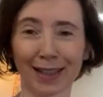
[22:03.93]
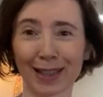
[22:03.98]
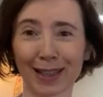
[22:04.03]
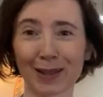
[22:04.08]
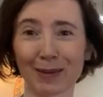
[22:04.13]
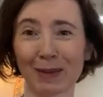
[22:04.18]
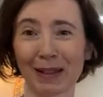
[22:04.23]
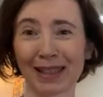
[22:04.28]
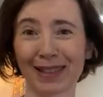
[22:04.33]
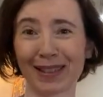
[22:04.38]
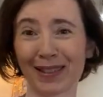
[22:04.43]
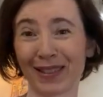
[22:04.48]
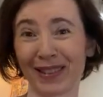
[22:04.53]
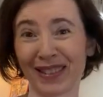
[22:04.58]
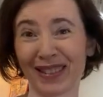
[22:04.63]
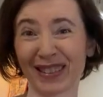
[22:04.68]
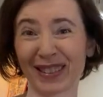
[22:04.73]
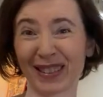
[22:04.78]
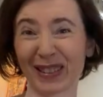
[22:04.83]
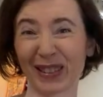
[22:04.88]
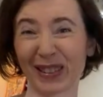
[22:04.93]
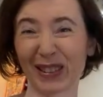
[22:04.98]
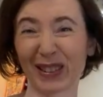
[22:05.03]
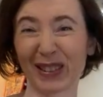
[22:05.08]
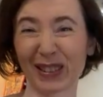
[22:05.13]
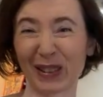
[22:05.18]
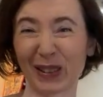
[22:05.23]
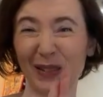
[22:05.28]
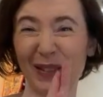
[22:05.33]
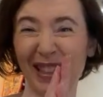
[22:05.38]
nice picture, so
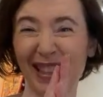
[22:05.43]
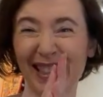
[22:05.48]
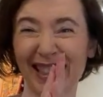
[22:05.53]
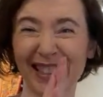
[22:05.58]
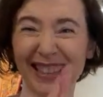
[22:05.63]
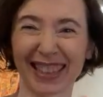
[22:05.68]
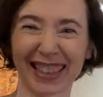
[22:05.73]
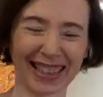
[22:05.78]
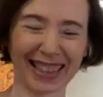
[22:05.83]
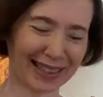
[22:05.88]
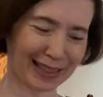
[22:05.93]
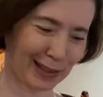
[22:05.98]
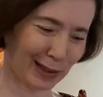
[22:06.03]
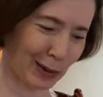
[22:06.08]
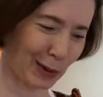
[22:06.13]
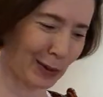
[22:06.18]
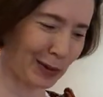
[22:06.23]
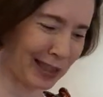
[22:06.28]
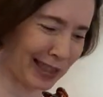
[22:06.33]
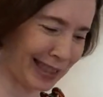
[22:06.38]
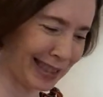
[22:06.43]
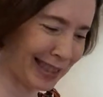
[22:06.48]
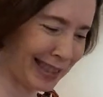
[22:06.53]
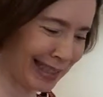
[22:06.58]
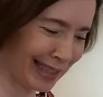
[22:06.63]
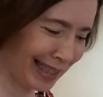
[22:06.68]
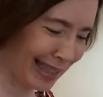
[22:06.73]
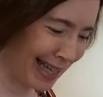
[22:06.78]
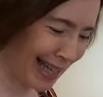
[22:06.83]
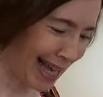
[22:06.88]
gomenasai, sorry.
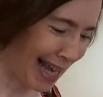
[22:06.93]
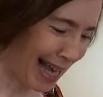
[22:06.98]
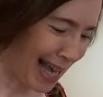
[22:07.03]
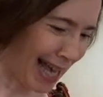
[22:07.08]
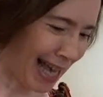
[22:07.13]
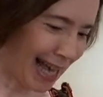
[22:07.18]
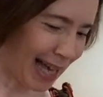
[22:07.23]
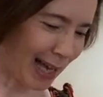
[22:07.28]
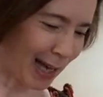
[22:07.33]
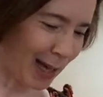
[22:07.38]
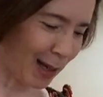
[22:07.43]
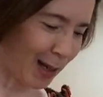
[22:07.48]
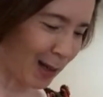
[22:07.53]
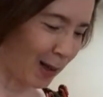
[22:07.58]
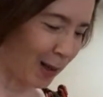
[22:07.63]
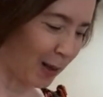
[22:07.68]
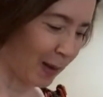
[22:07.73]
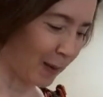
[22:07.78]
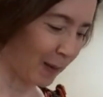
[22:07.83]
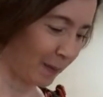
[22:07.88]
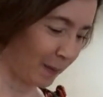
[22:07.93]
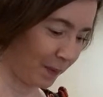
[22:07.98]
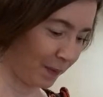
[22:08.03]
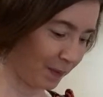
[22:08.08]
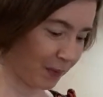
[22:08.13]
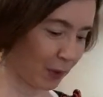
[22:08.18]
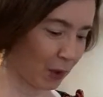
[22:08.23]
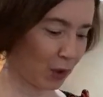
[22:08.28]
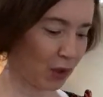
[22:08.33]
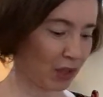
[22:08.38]
Uh,
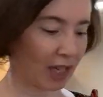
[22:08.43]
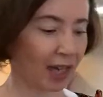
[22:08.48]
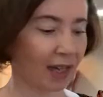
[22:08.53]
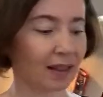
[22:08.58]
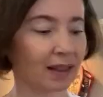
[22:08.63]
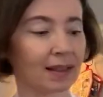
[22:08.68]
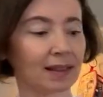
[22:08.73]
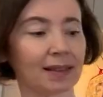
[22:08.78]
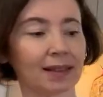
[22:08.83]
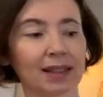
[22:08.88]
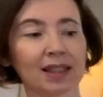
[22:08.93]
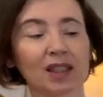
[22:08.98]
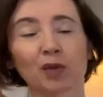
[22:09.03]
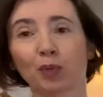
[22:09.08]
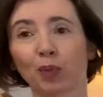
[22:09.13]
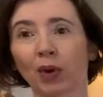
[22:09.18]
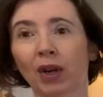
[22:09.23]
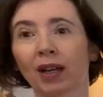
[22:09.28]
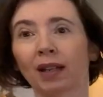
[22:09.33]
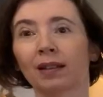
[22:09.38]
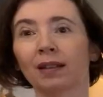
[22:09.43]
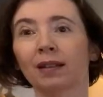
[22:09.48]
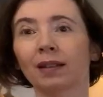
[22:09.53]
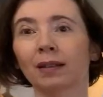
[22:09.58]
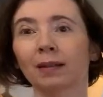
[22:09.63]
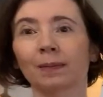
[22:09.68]
again, this brand,